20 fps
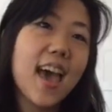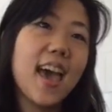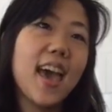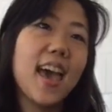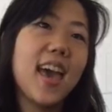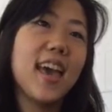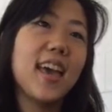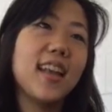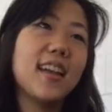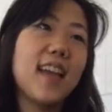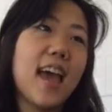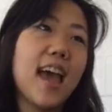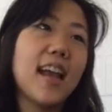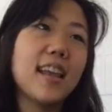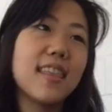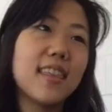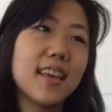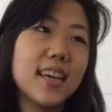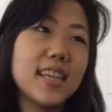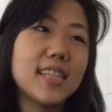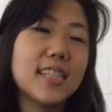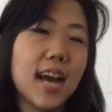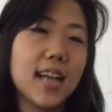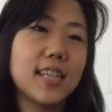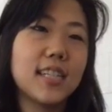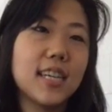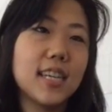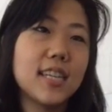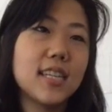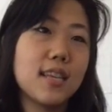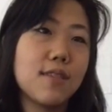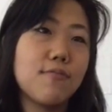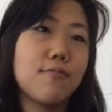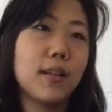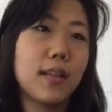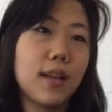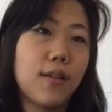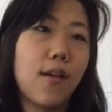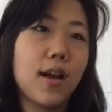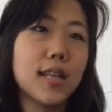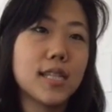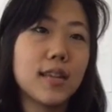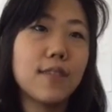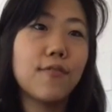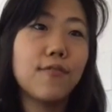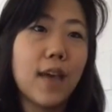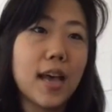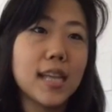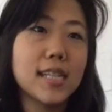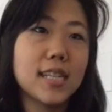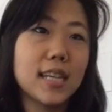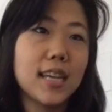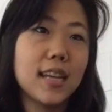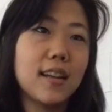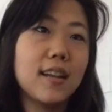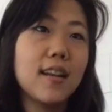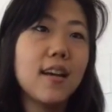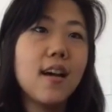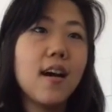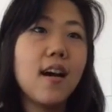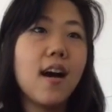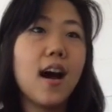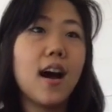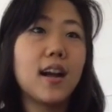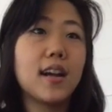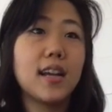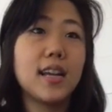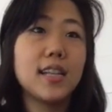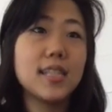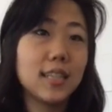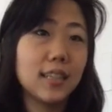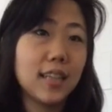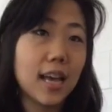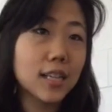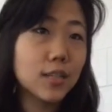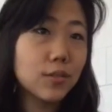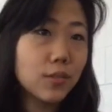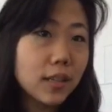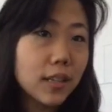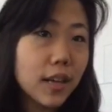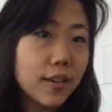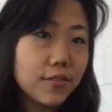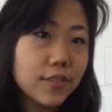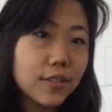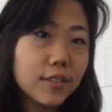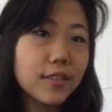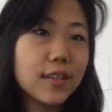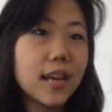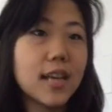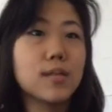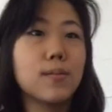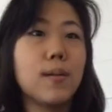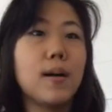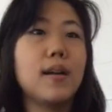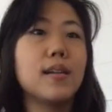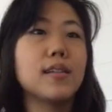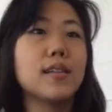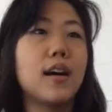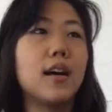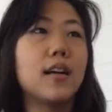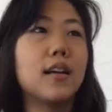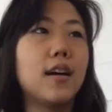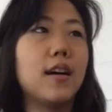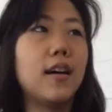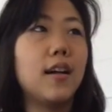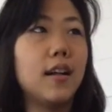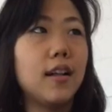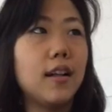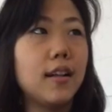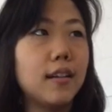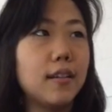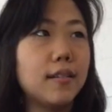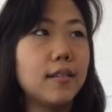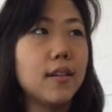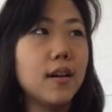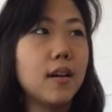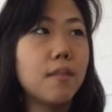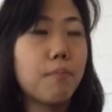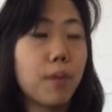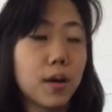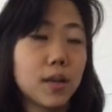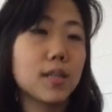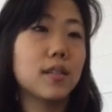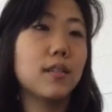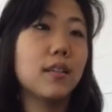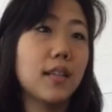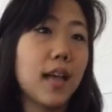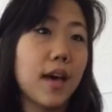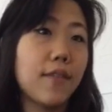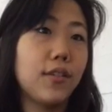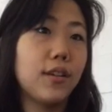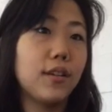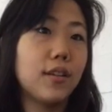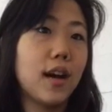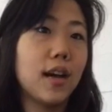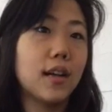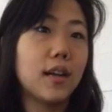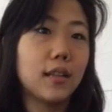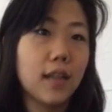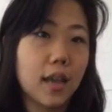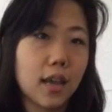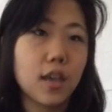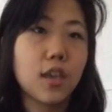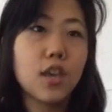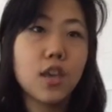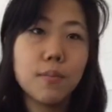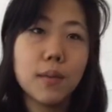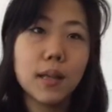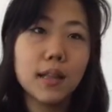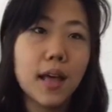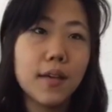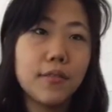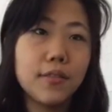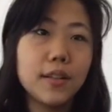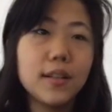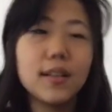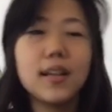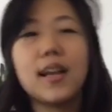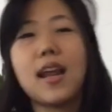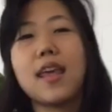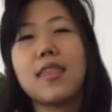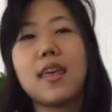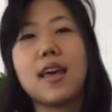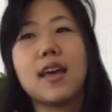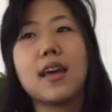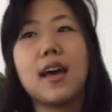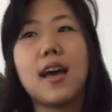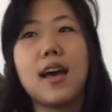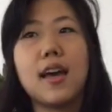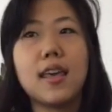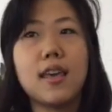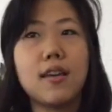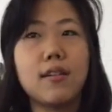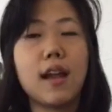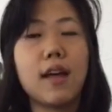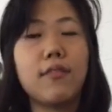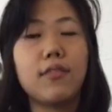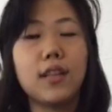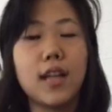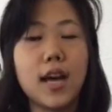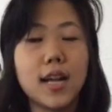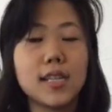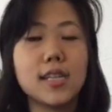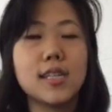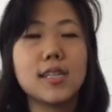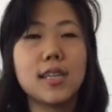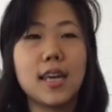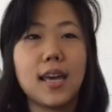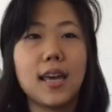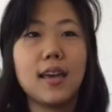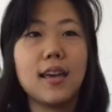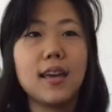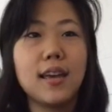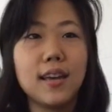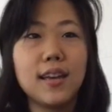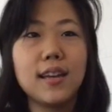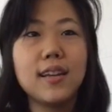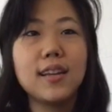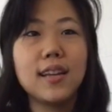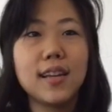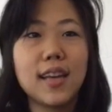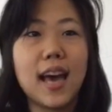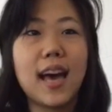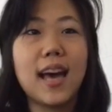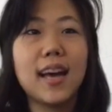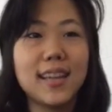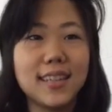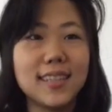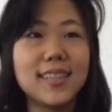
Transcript: and anything he touches, he really wants to invest in on an intellectual level as well as on a personal level, on like a human level, and I think he would have a lot to say. Yeah.